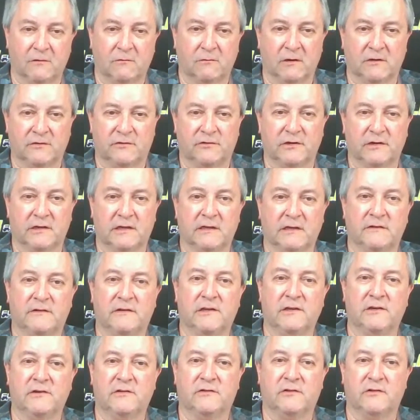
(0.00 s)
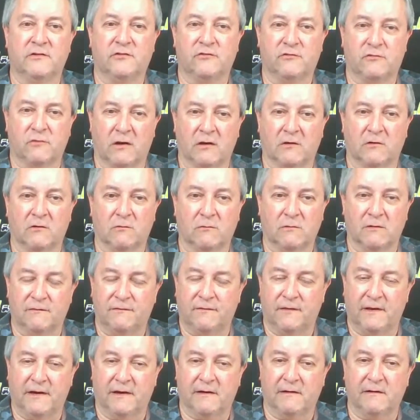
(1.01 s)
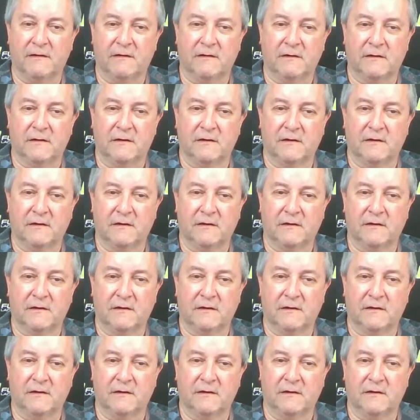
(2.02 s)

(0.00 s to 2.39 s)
Western continues to struggle with their